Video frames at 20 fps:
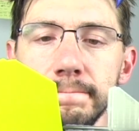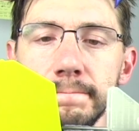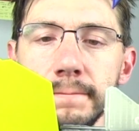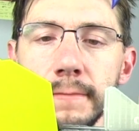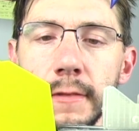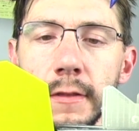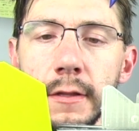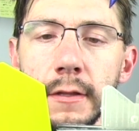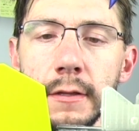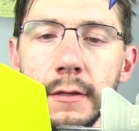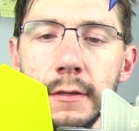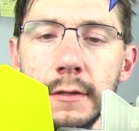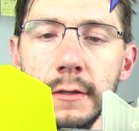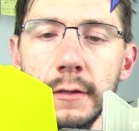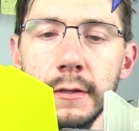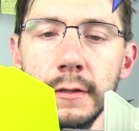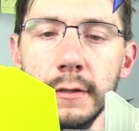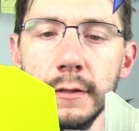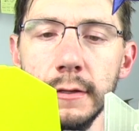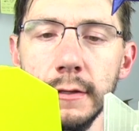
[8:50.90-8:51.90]

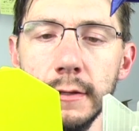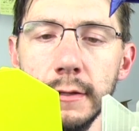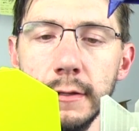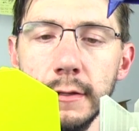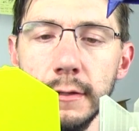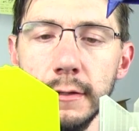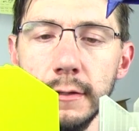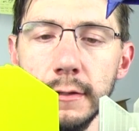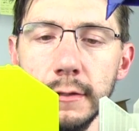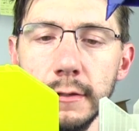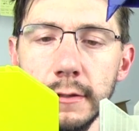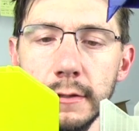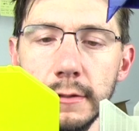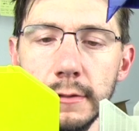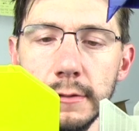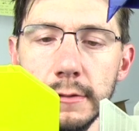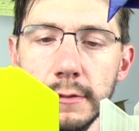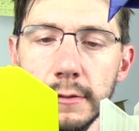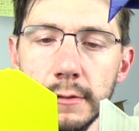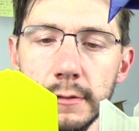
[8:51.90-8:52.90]

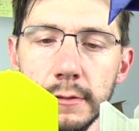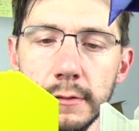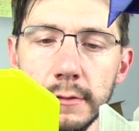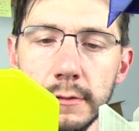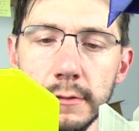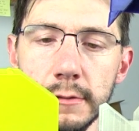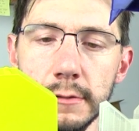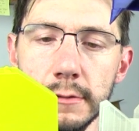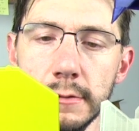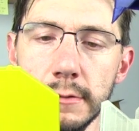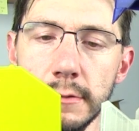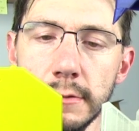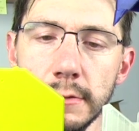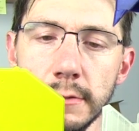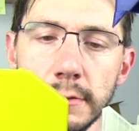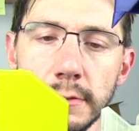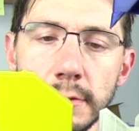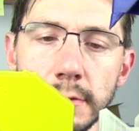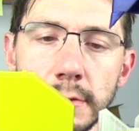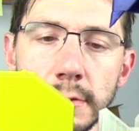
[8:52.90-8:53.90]

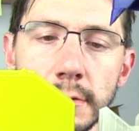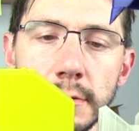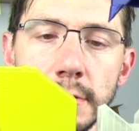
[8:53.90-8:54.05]
(silence)